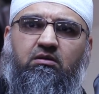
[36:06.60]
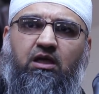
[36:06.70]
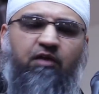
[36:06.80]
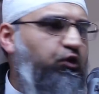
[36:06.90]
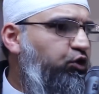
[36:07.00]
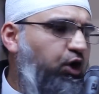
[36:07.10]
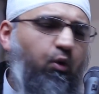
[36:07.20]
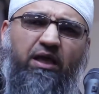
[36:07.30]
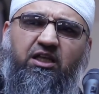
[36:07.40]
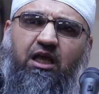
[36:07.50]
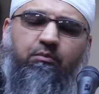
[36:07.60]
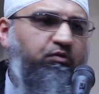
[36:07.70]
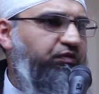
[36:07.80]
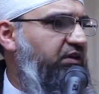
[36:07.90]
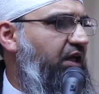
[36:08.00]
If you took away the name, you
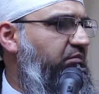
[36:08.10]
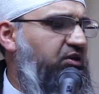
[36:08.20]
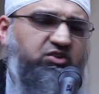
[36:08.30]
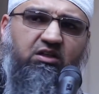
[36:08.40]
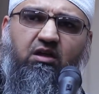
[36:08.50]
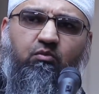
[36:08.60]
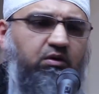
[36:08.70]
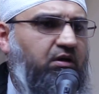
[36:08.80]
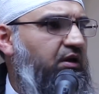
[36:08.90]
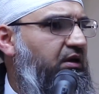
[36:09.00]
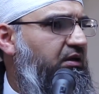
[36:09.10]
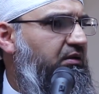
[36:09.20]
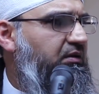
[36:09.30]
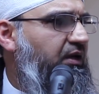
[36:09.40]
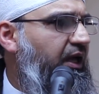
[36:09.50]
think that, mashallah, what
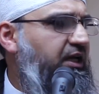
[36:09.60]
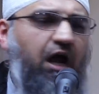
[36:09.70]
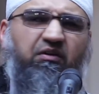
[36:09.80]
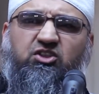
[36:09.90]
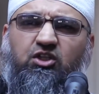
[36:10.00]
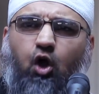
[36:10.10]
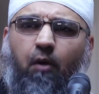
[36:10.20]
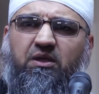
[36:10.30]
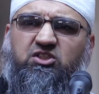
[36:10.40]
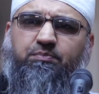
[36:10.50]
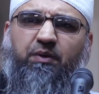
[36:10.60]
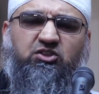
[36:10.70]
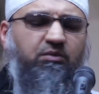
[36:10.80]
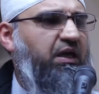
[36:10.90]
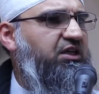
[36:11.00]
encouraging comments this
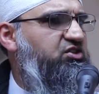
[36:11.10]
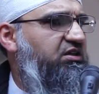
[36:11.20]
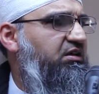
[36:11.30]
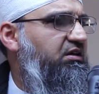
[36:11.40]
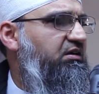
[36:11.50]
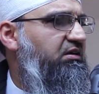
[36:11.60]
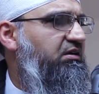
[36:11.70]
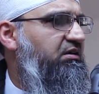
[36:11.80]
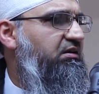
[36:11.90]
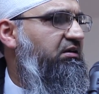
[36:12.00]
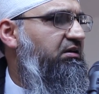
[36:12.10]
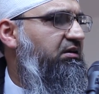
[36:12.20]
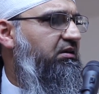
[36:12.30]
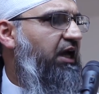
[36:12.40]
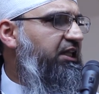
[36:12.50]
person makes.
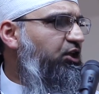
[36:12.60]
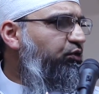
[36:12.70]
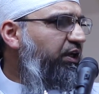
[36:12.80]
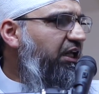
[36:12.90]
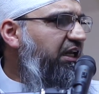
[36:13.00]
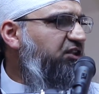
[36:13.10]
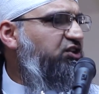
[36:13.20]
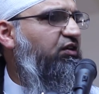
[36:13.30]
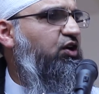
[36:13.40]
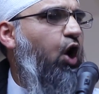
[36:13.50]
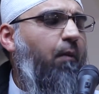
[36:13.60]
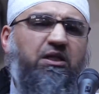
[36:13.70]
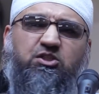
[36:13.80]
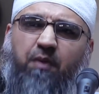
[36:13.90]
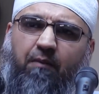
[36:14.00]
And then you read the list of the
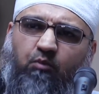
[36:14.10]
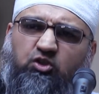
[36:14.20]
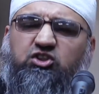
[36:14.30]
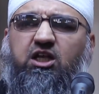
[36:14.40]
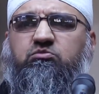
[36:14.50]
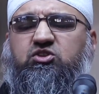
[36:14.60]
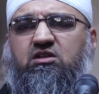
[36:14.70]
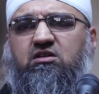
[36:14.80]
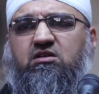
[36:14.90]
comments by Muslims,